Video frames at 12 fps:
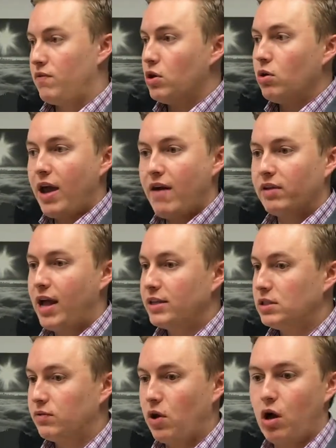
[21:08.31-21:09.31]
If you don't have
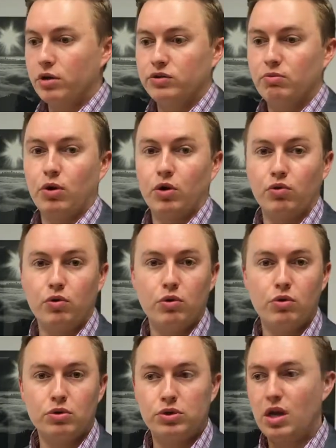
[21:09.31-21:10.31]
lots of calls from
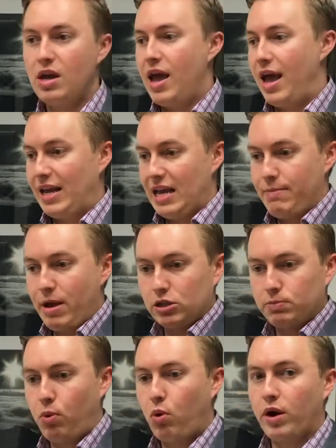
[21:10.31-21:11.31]
recruiters and
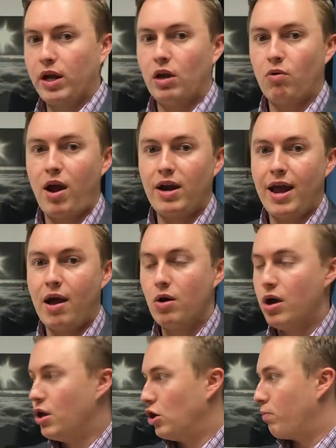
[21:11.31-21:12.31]
emails pouring in right now,
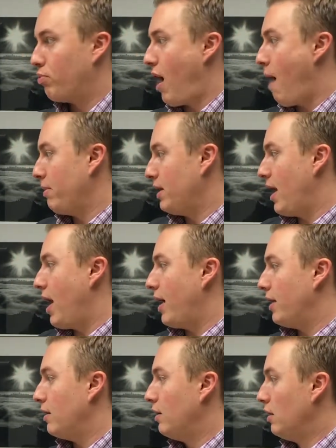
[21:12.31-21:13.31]
you're probably
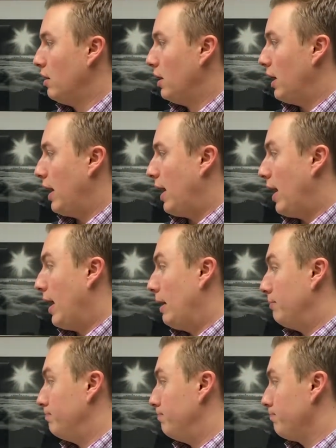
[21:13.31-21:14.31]
not
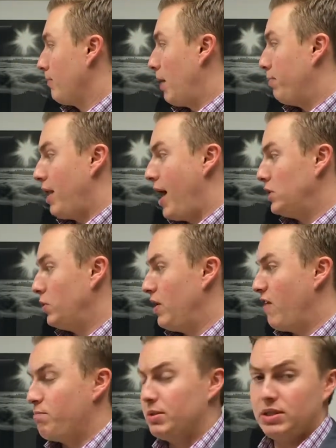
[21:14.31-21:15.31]
applying to
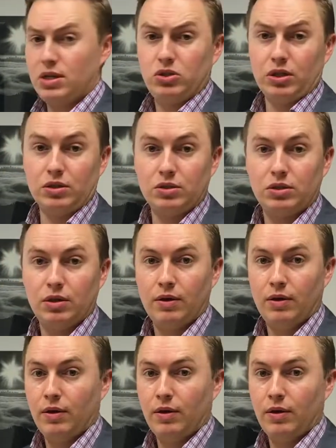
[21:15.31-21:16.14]
enough positions.